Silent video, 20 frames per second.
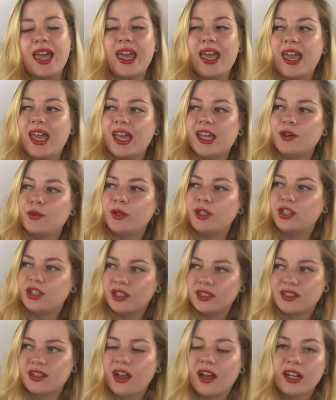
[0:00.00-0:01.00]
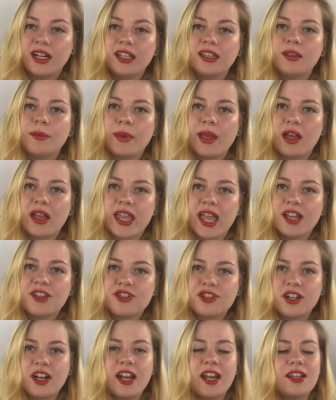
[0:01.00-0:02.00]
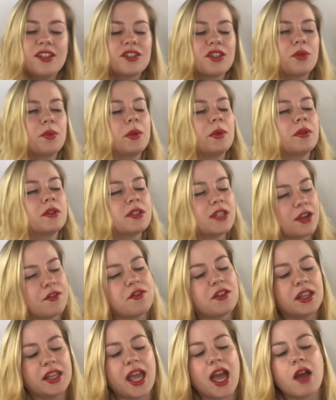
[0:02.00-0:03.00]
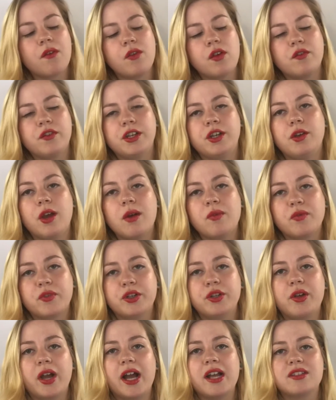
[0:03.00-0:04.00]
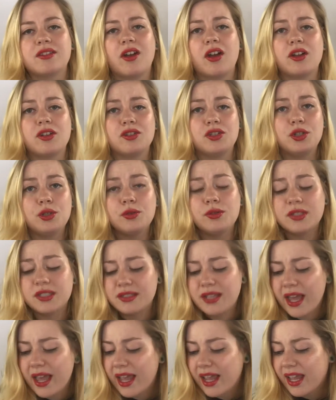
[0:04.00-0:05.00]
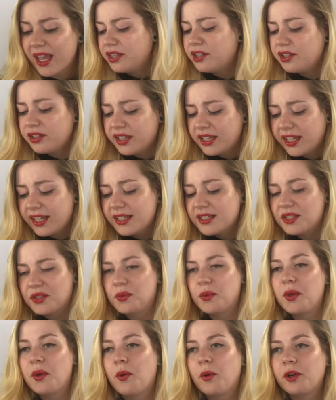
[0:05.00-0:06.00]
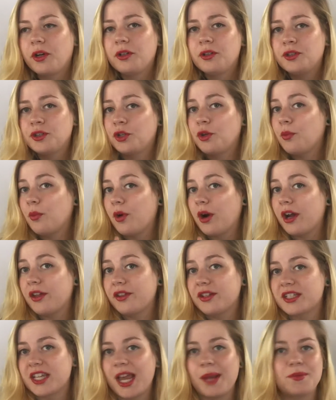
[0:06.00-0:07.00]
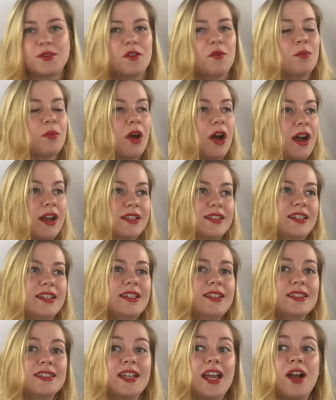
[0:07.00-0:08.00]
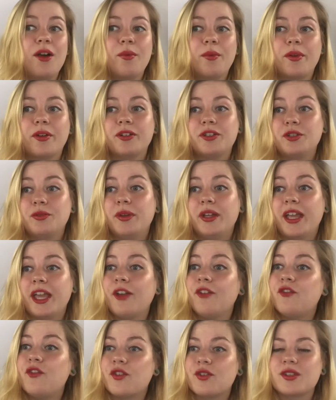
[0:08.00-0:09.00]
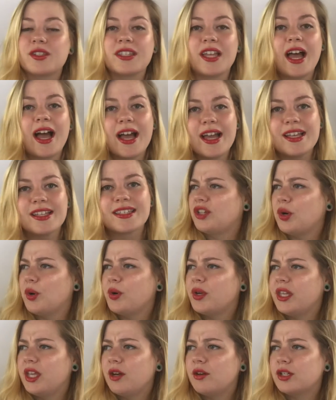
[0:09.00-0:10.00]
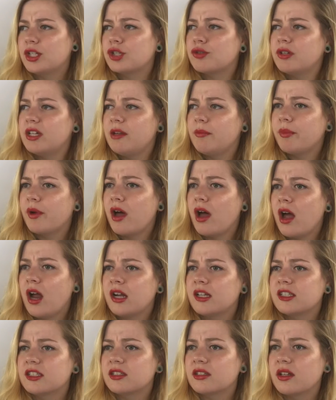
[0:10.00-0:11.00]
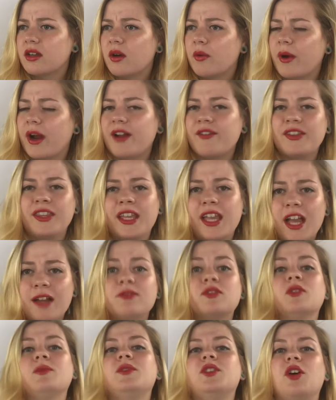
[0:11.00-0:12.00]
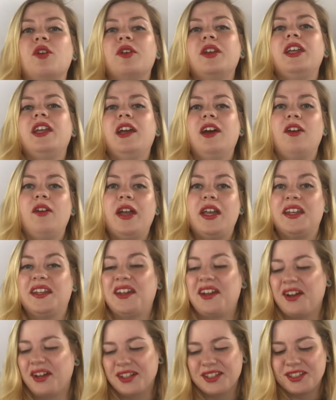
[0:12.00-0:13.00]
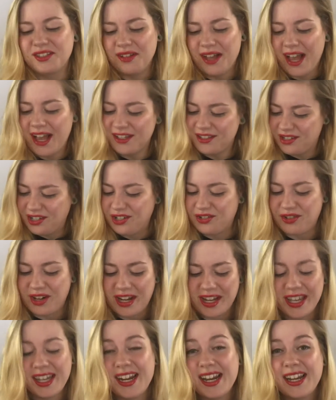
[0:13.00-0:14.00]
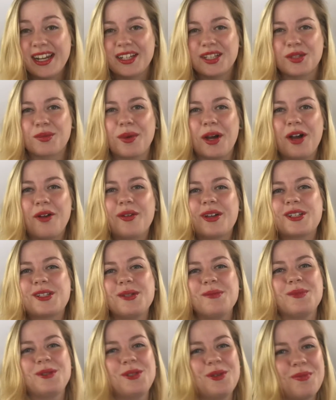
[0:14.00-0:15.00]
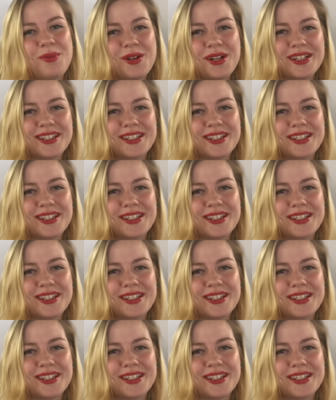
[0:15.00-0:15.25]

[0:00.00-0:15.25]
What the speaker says: and we just got it in the mail yesterday, so we will definitely have that video up for you guys on Tuesday. The other thing is we ordered 2 more other types of boxes. Now we're doing a full-size Tokyo treat box where everything comes from Tokyo, and it also has a drink in it as well, which I'm super